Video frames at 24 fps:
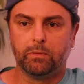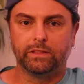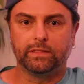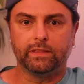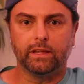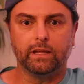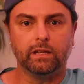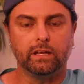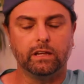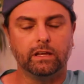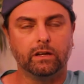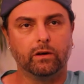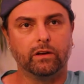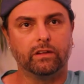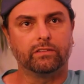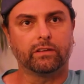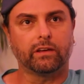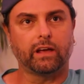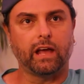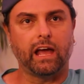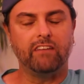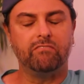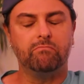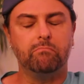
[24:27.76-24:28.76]
but then you know it's
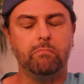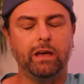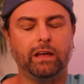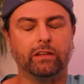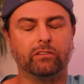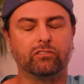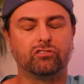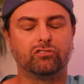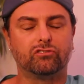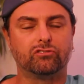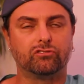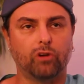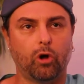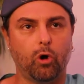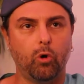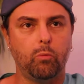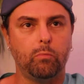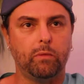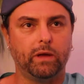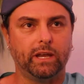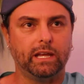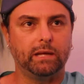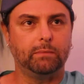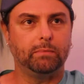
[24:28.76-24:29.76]
like i've met so
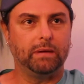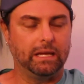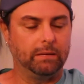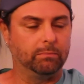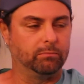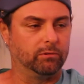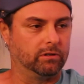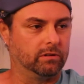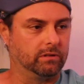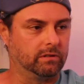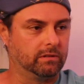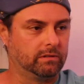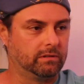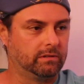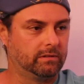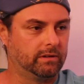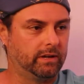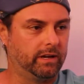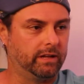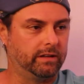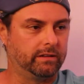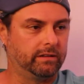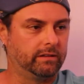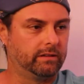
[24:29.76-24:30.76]
many people
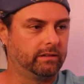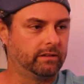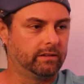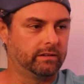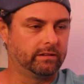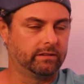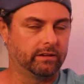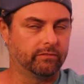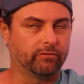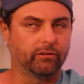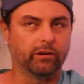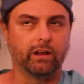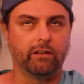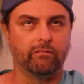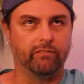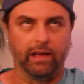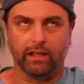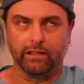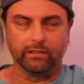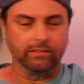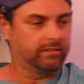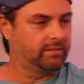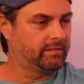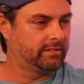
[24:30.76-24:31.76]
at different
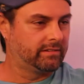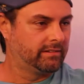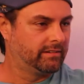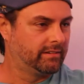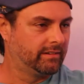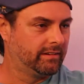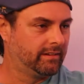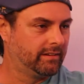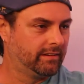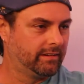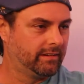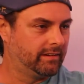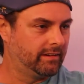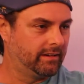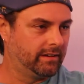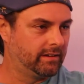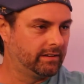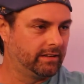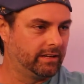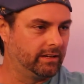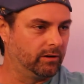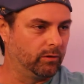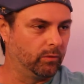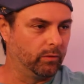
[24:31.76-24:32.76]
events. Mm-hmm.
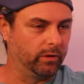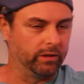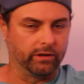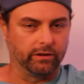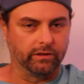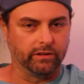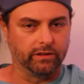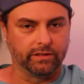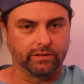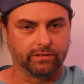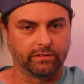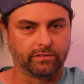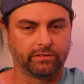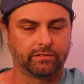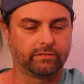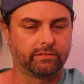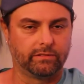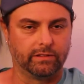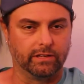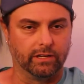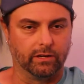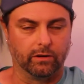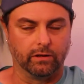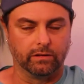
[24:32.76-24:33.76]
You know, whether it's
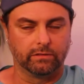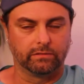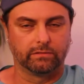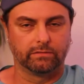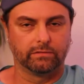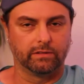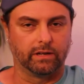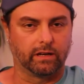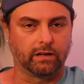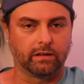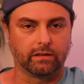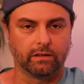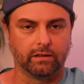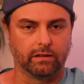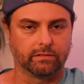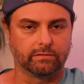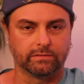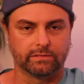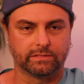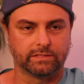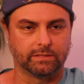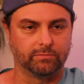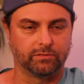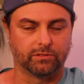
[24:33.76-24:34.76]
you know a, a,
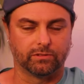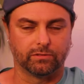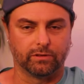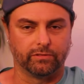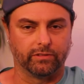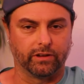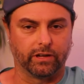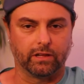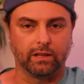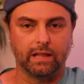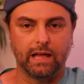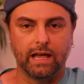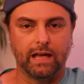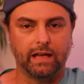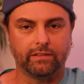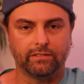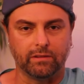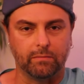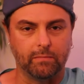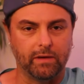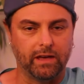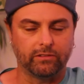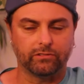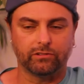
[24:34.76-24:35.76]
some sort of a
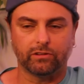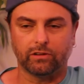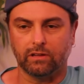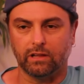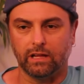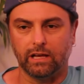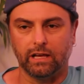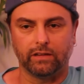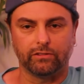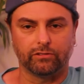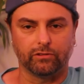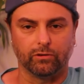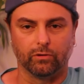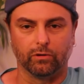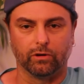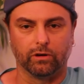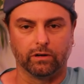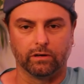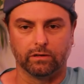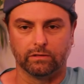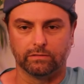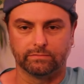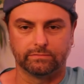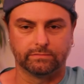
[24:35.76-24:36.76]
class, a master class,
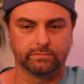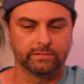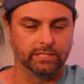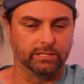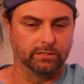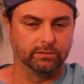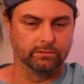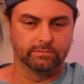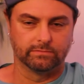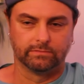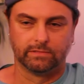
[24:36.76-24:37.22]
or you know,